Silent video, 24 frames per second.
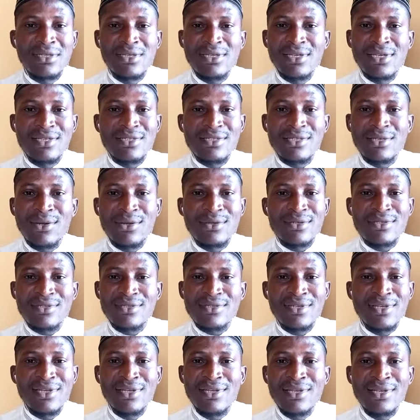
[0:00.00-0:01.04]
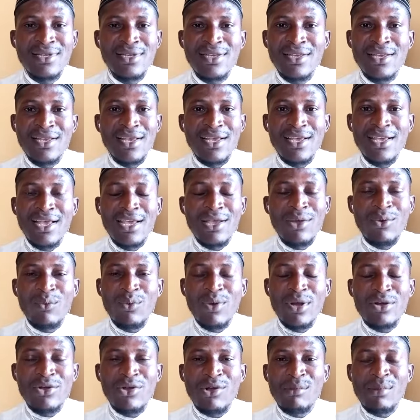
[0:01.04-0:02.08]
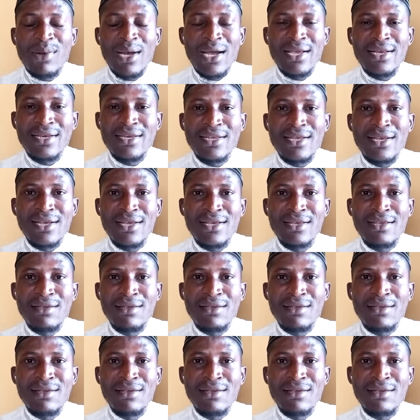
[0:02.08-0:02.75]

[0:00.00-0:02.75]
is not a welcome idea.